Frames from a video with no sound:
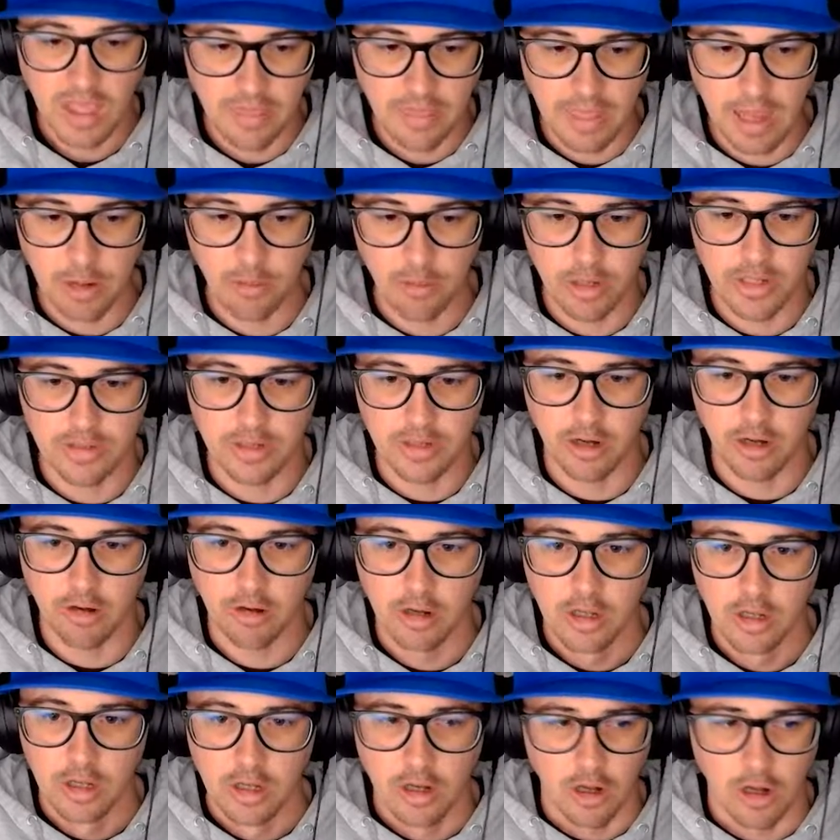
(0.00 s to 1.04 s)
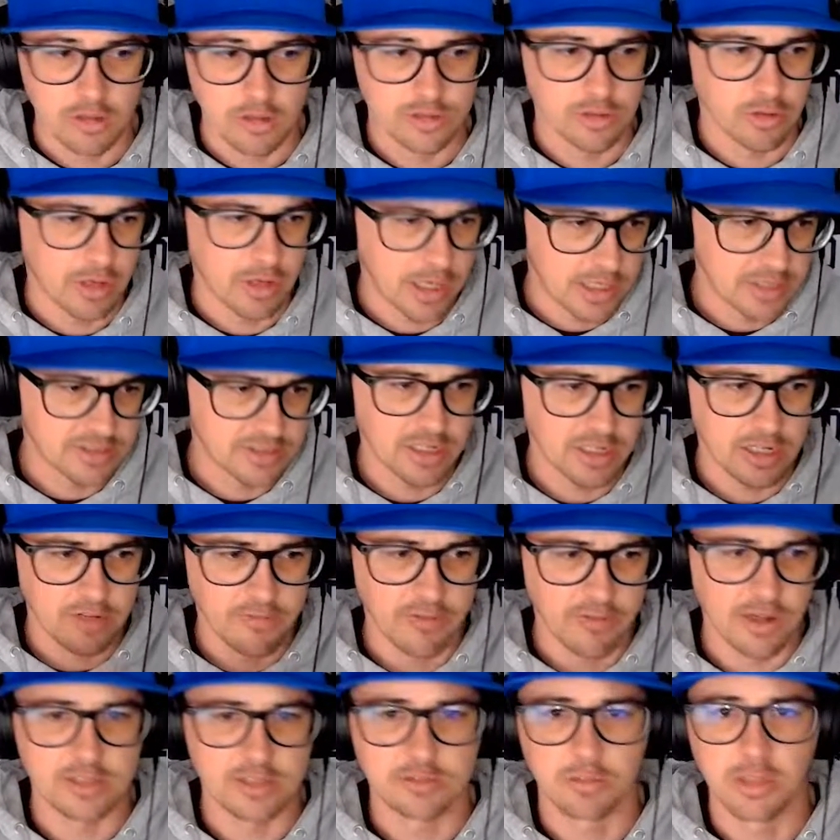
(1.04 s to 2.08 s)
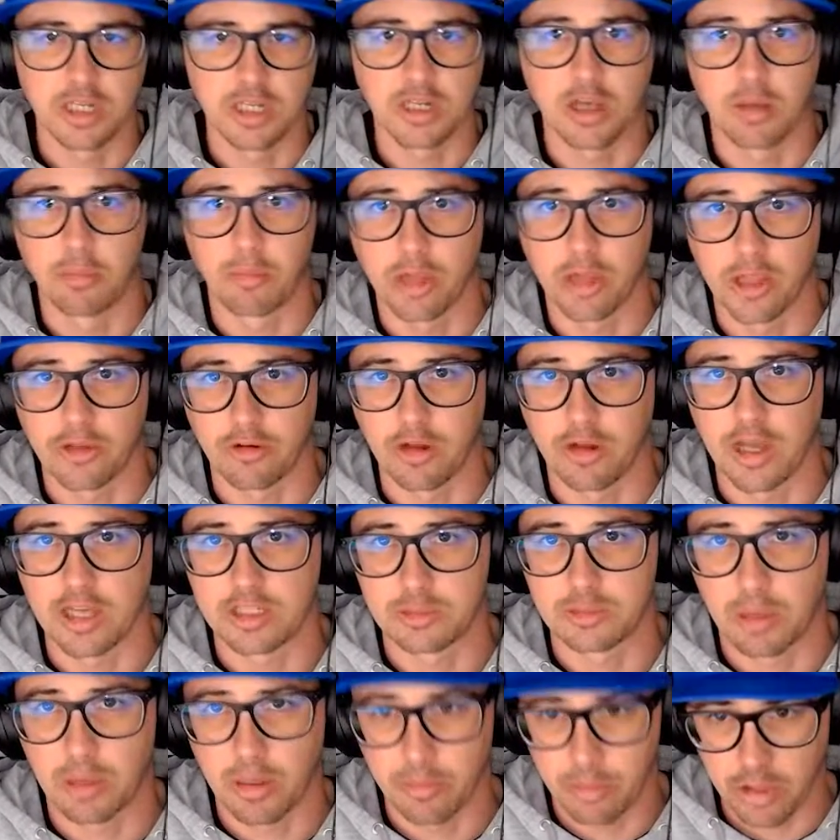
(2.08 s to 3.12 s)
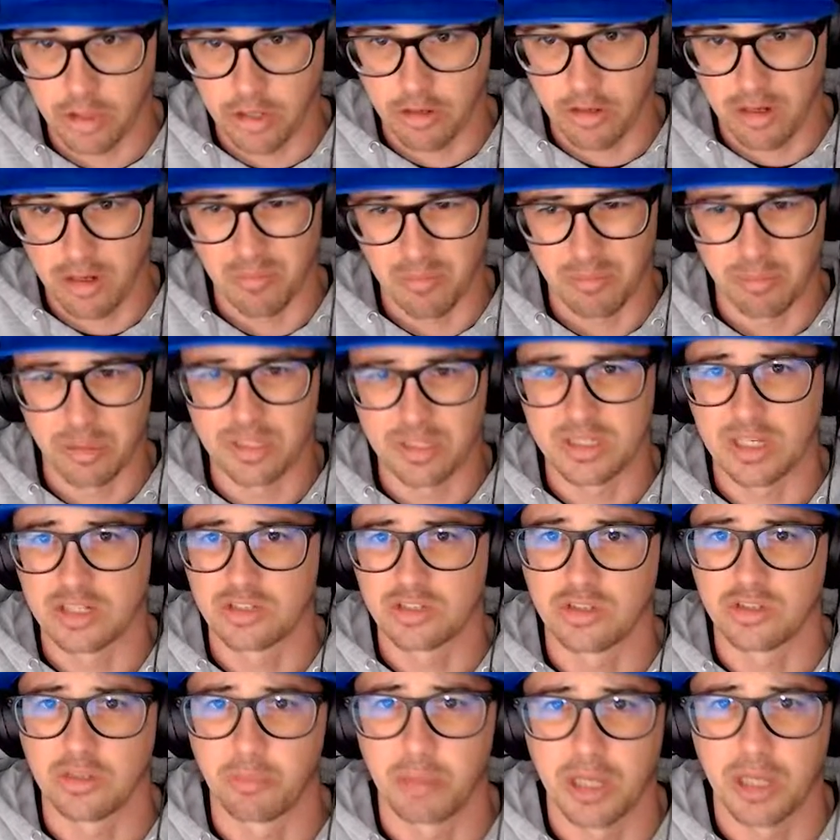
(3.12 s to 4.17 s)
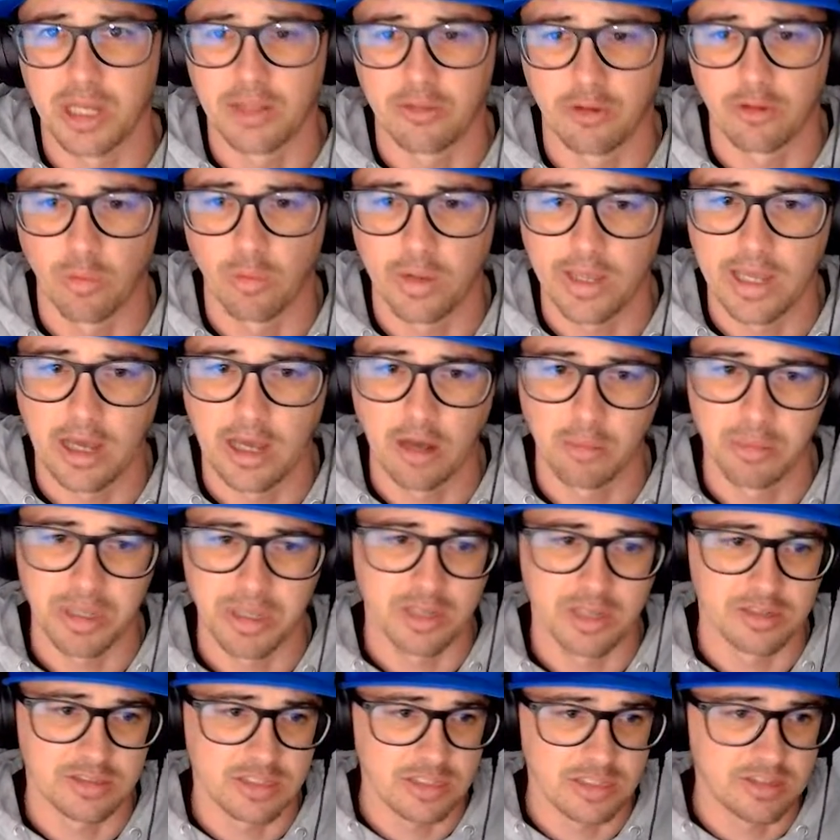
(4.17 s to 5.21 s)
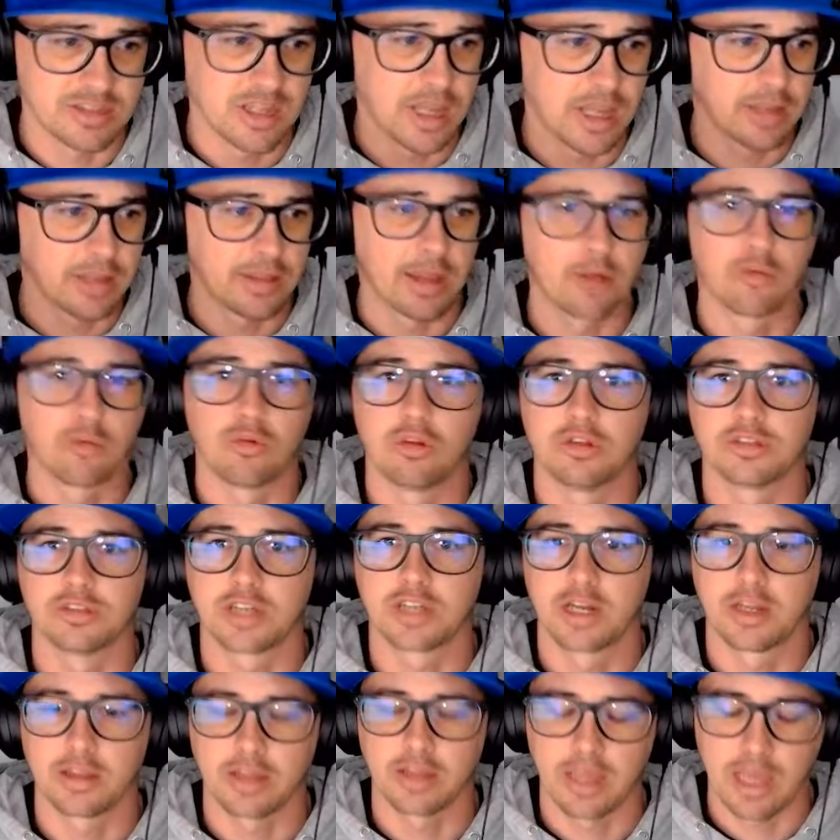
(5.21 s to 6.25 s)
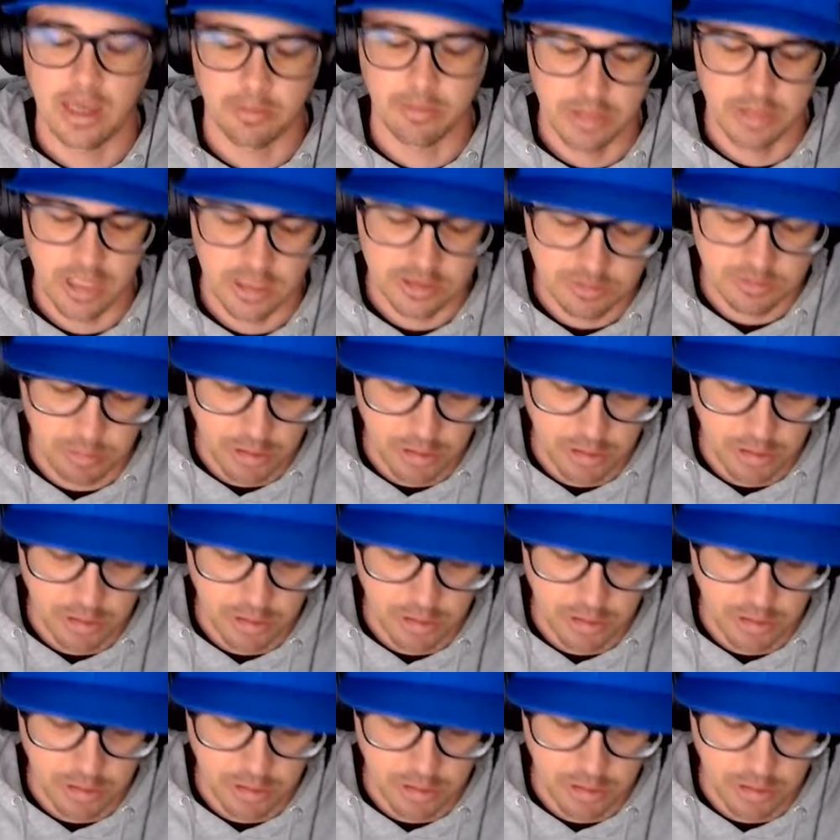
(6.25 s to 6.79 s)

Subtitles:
that right there also kind of signifies me a couple other guys probably are going to potentially be on their way out, because he's taking that role as kind of the captain on